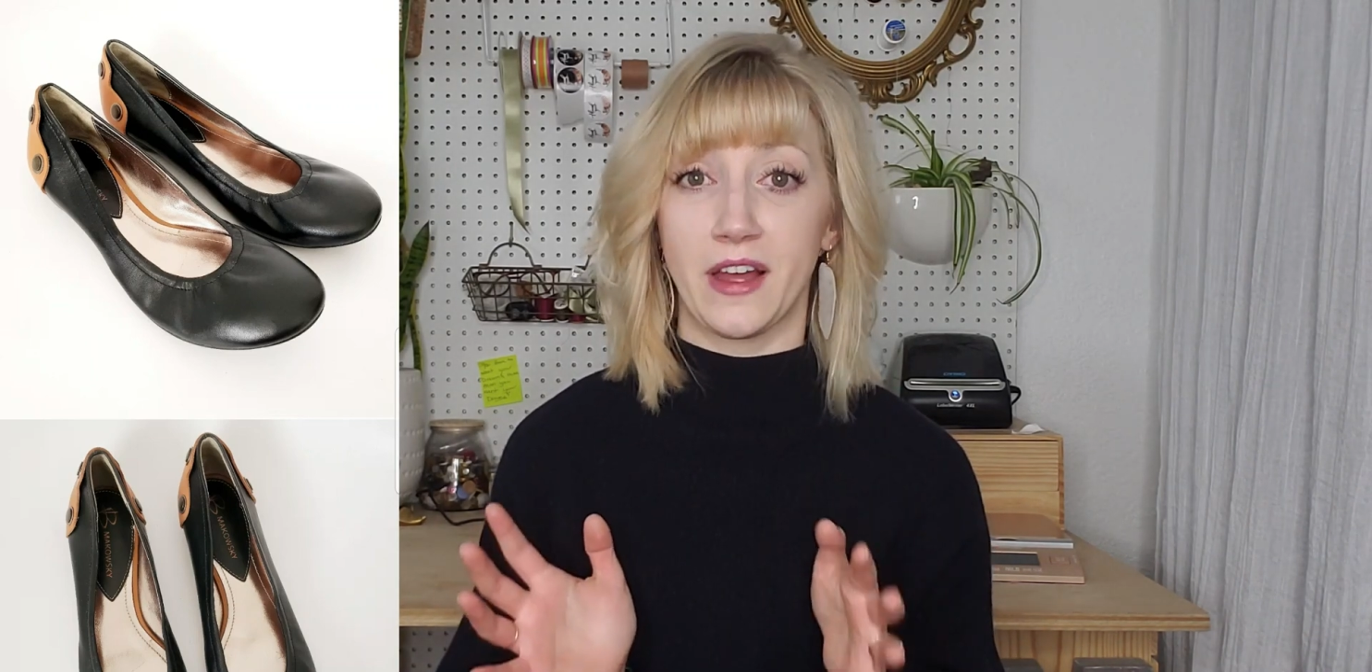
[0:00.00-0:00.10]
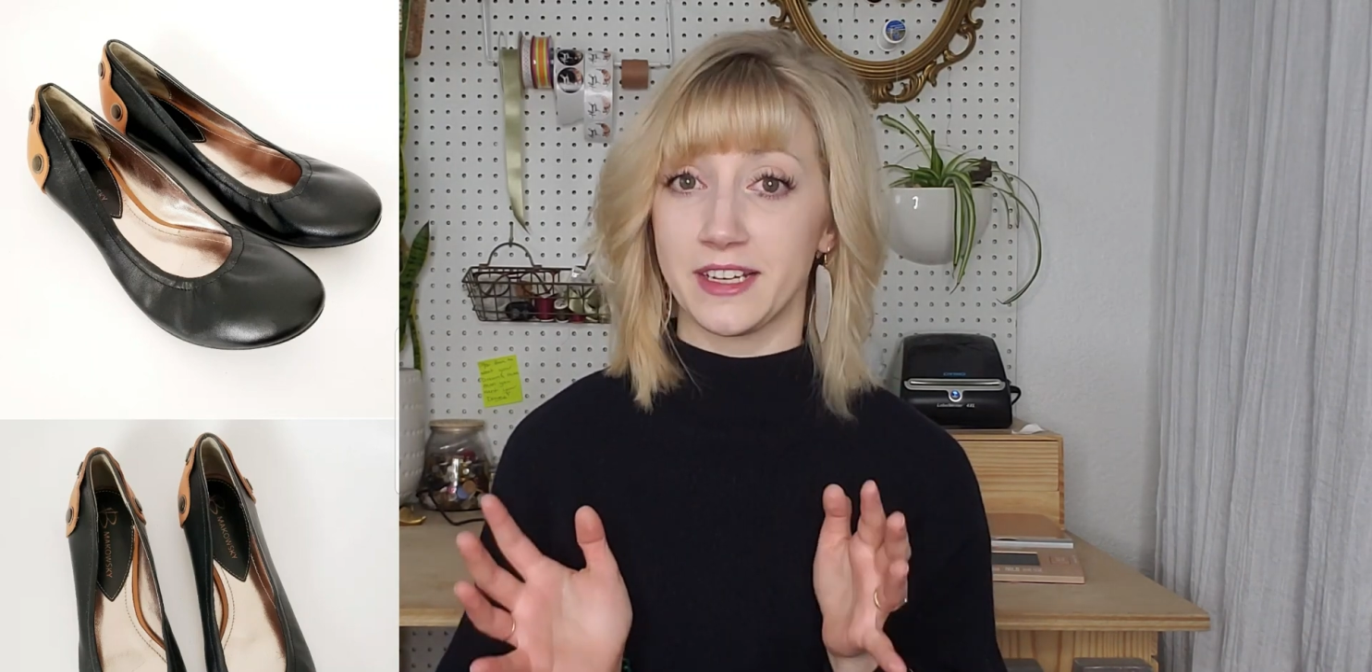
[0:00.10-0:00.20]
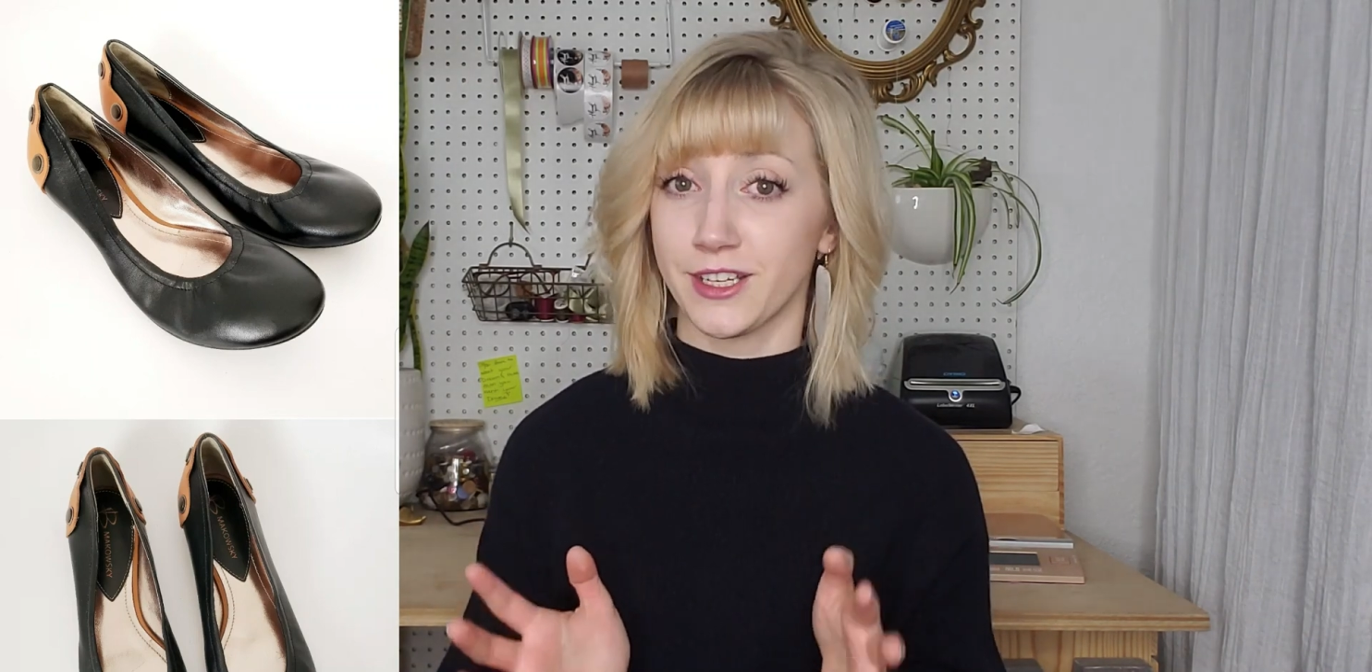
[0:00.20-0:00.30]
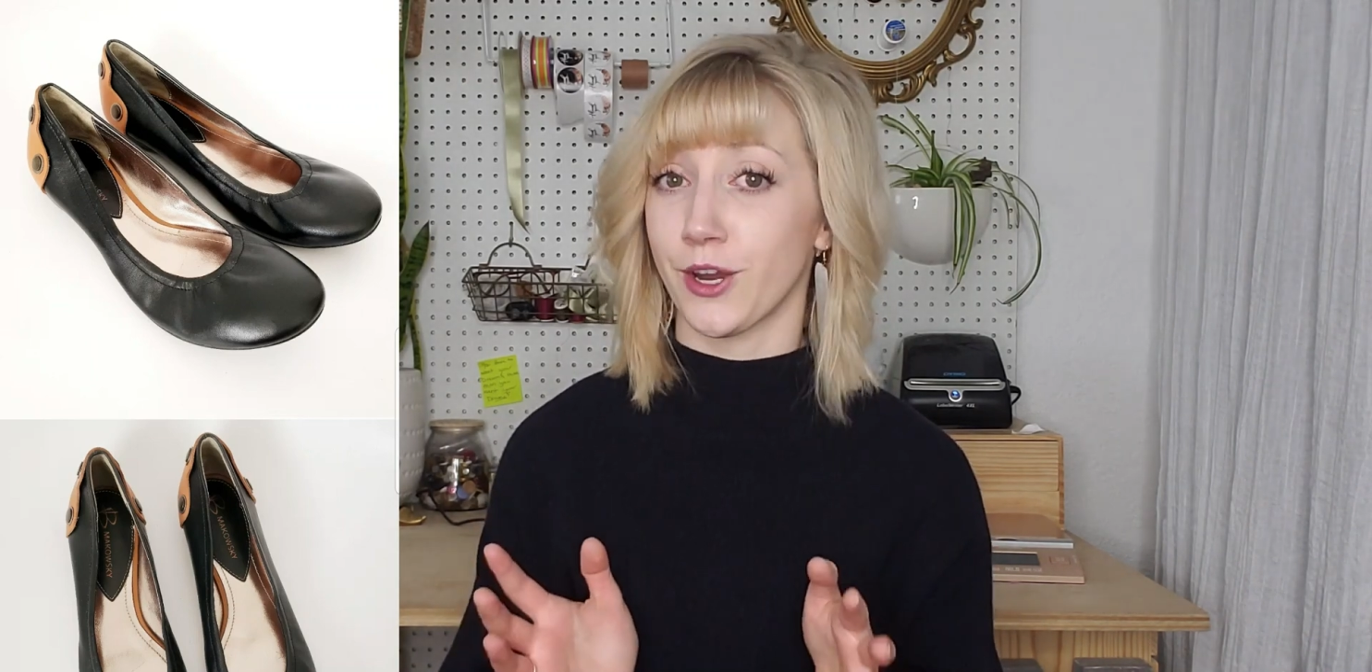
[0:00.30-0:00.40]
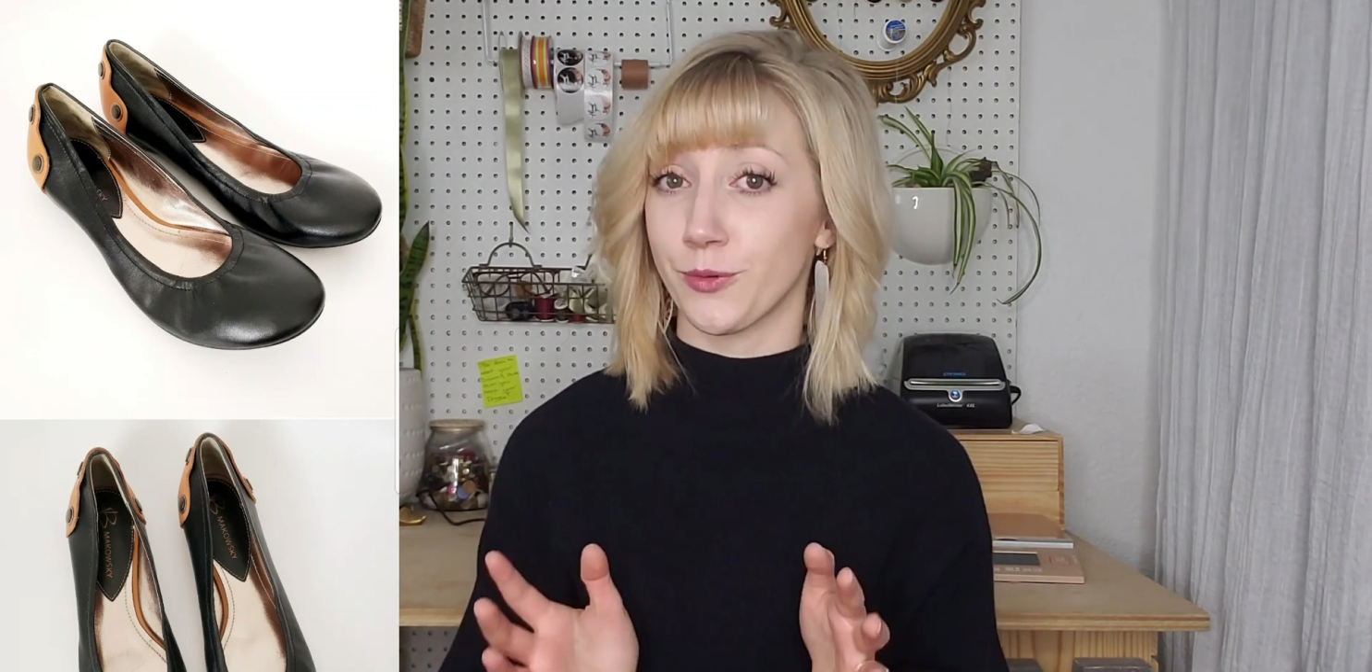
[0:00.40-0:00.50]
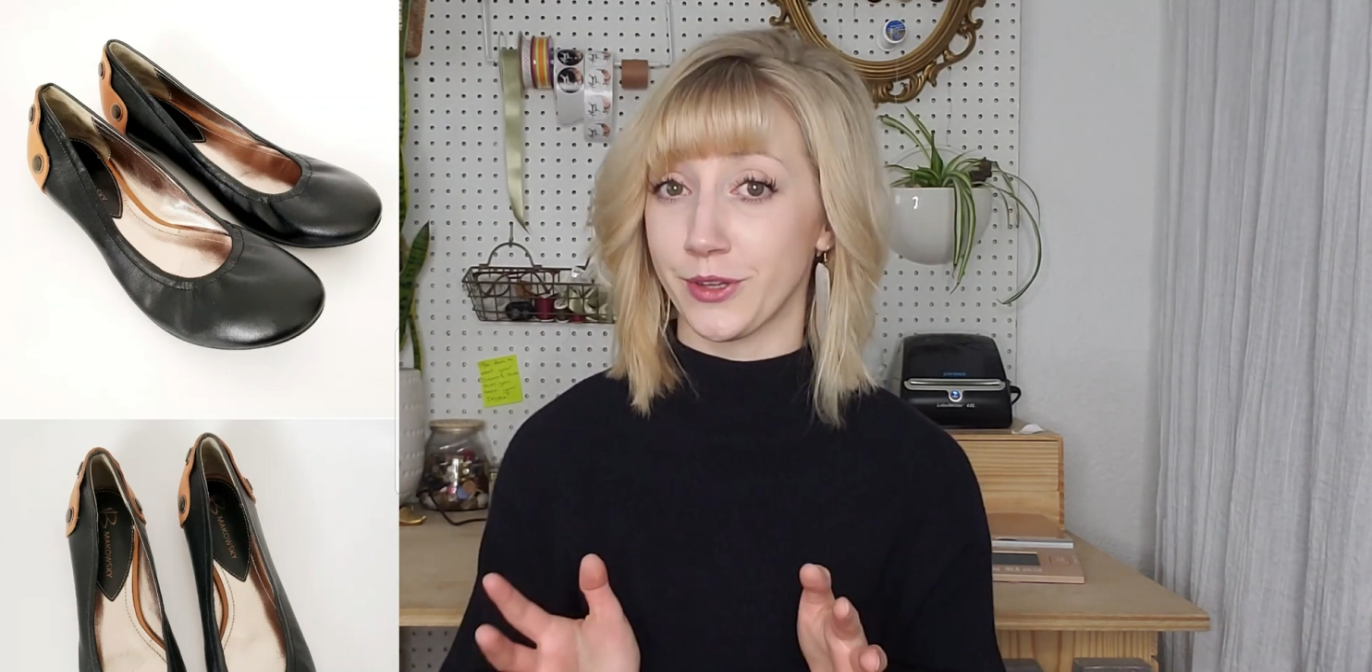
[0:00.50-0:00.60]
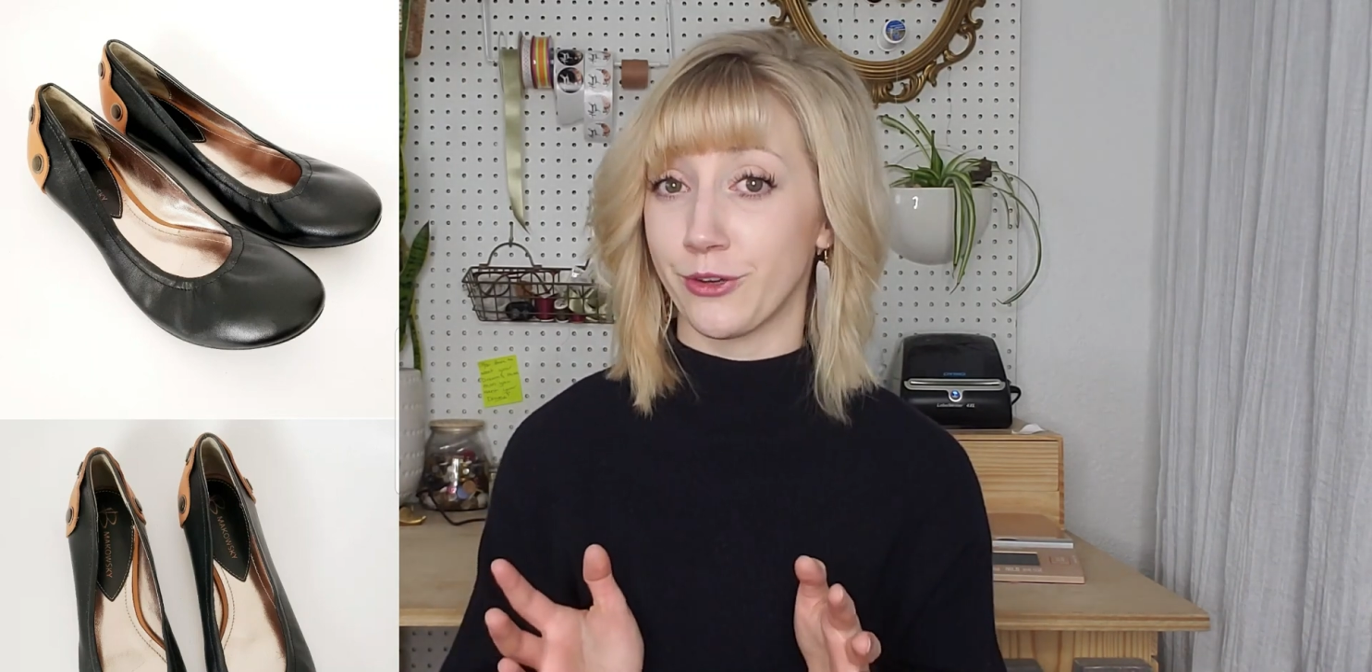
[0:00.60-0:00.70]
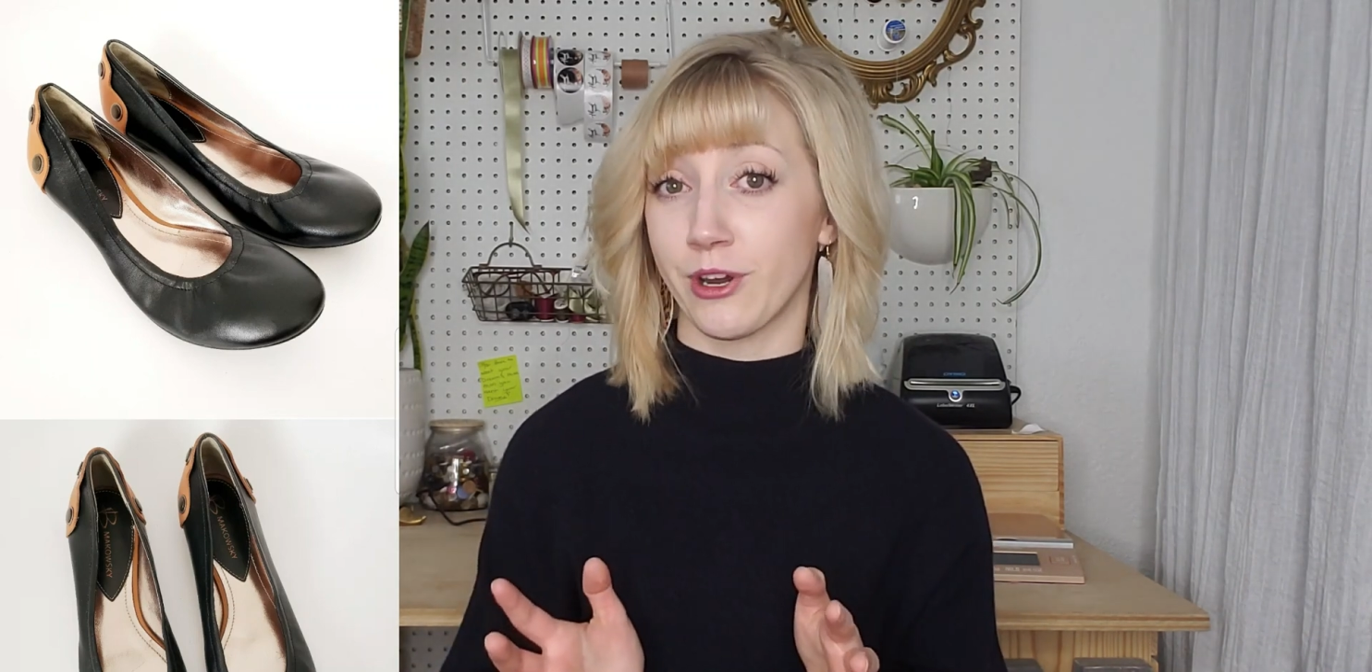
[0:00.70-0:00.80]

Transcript: finding a really